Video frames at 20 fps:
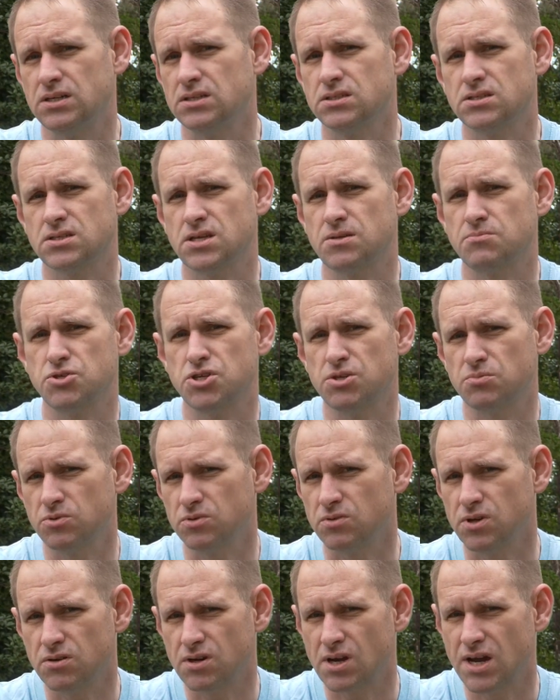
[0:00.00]
The same chip
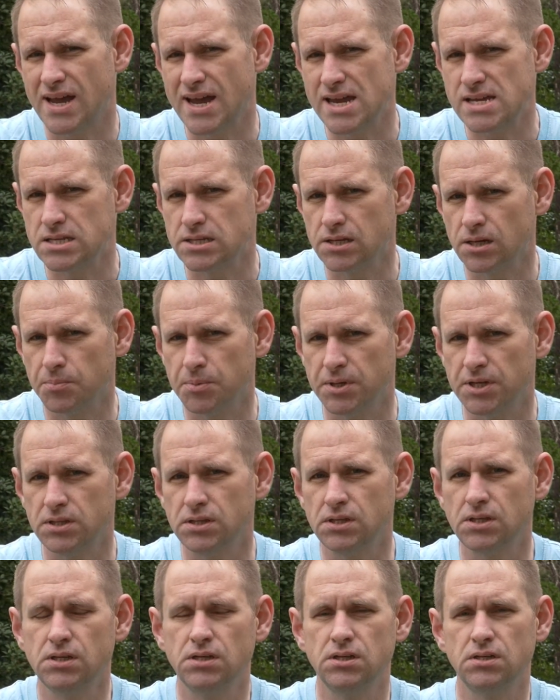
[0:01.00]
will no doubt end up
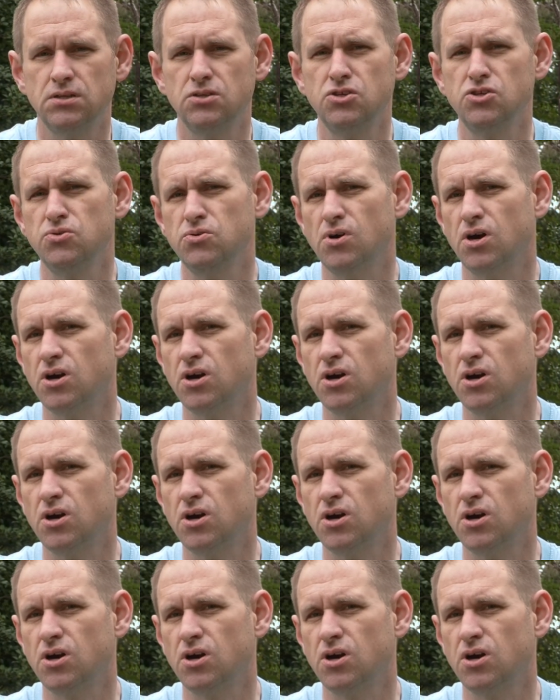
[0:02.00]
in the new